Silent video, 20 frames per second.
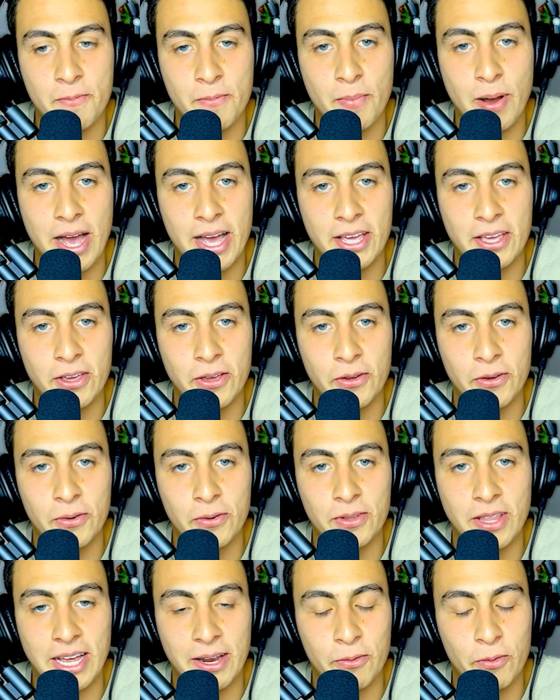by you
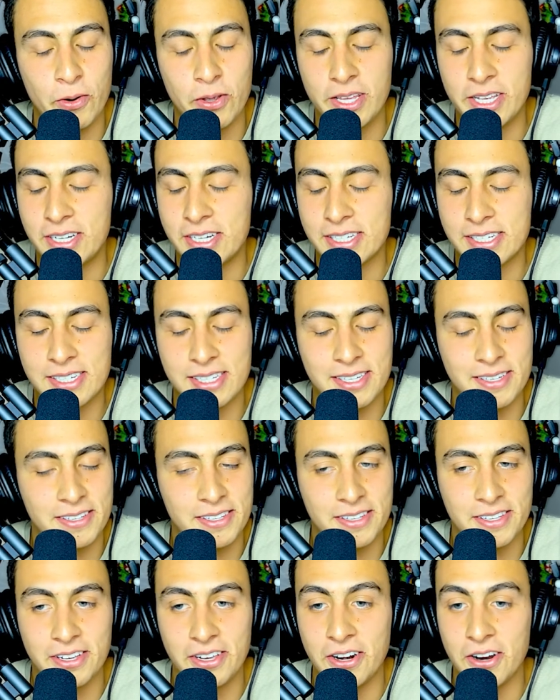that really just
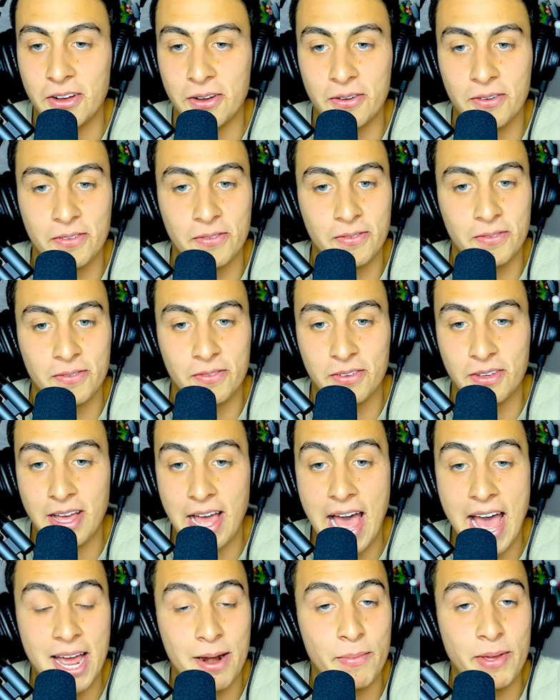you know
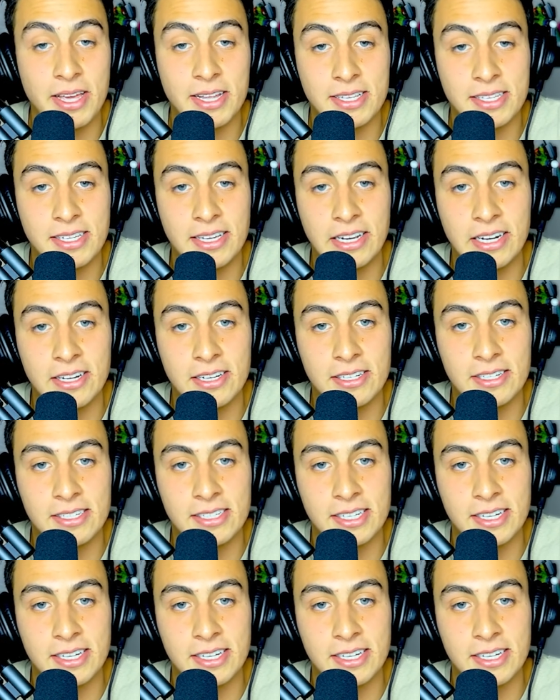had me in tears.